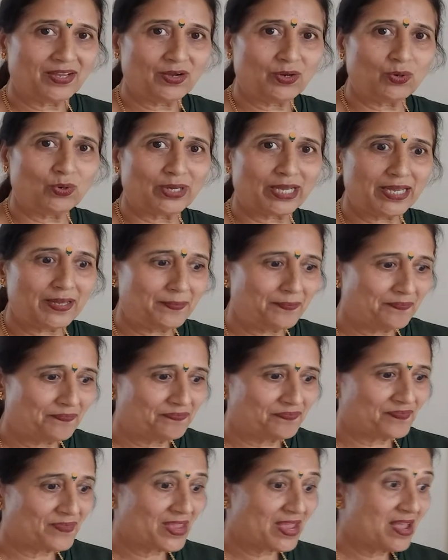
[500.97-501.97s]
Okay?
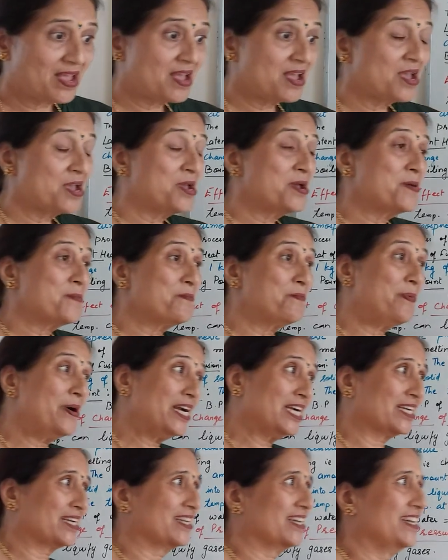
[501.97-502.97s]

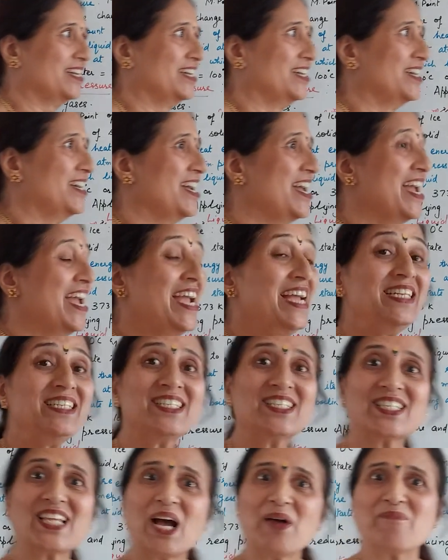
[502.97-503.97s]
But in
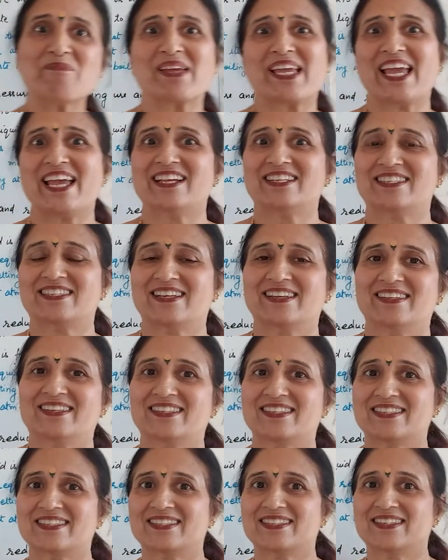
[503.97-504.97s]
some
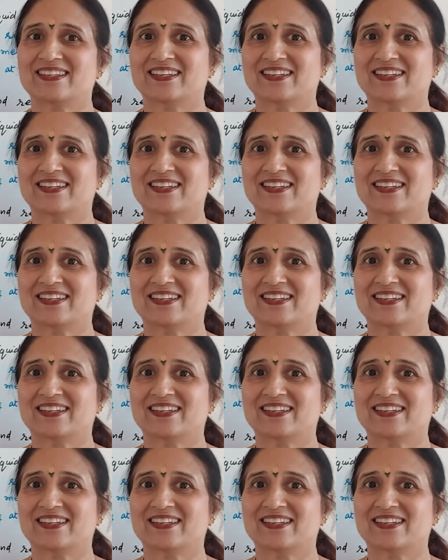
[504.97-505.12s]
cases,